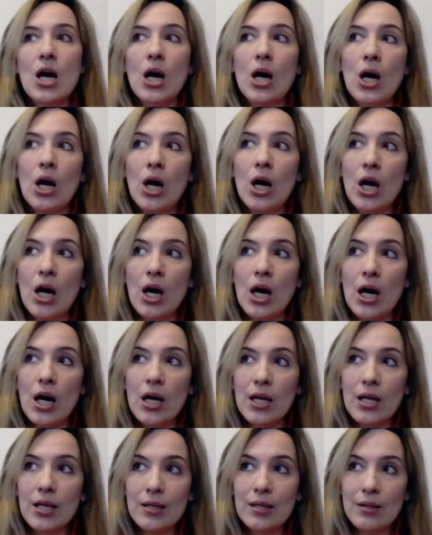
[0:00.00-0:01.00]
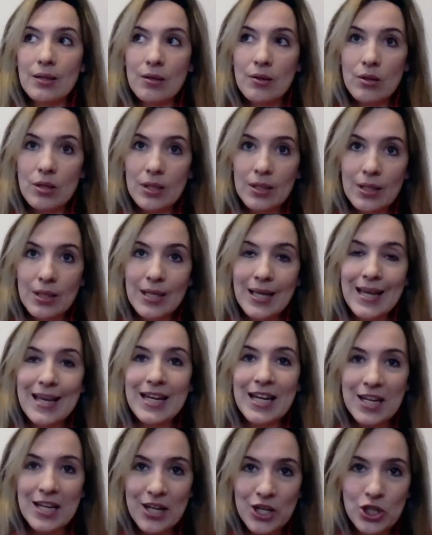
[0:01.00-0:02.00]

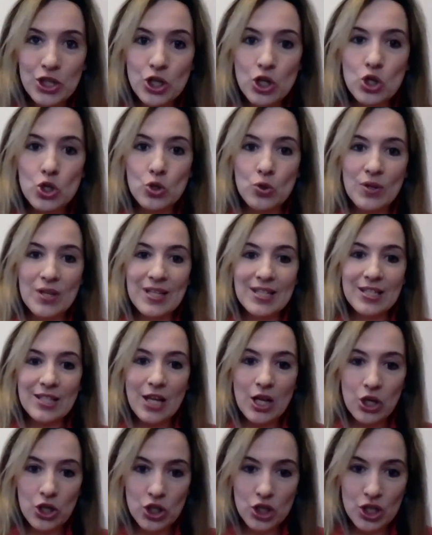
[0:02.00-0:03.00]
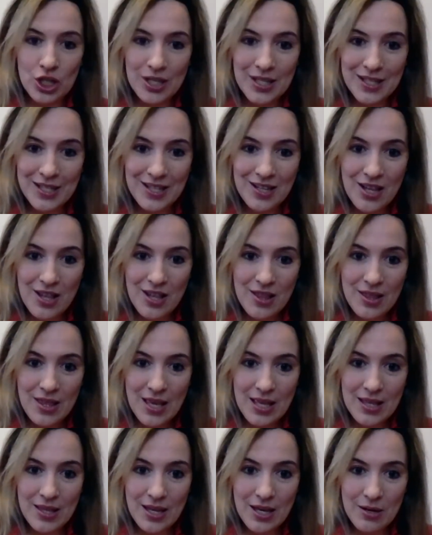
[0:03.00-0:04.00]
in addition to the sanctions
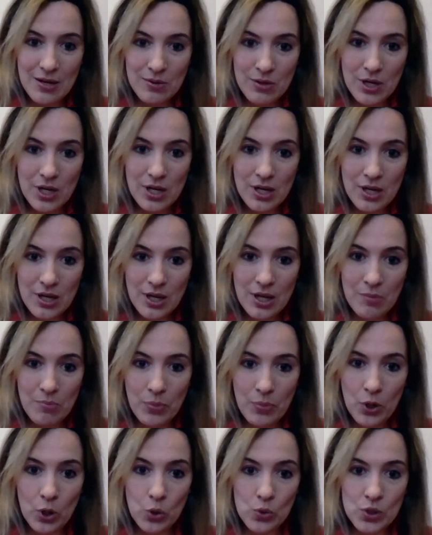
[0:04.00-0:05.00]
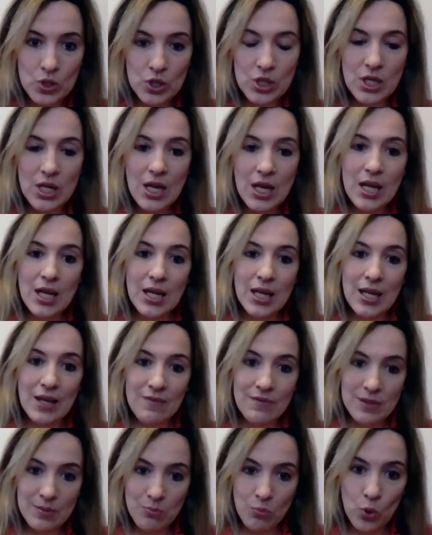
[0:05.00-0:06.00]
that they imposed,
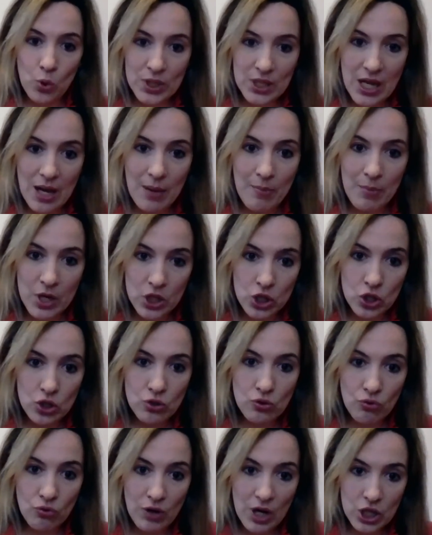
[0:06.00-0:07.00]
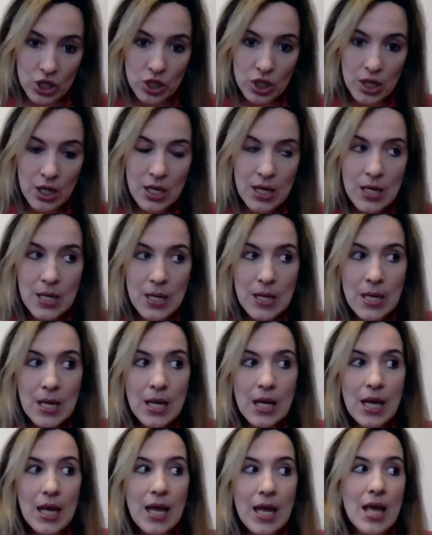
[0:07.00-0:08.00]
gives more damage to Russia.
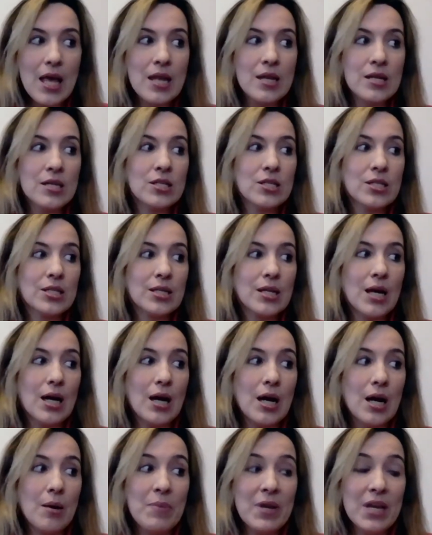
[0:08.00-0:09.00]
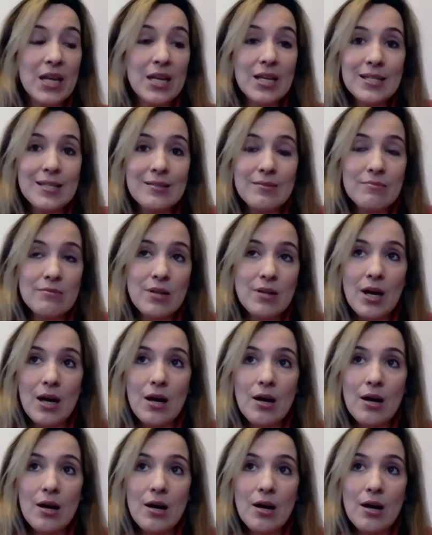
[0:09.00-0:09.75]
And because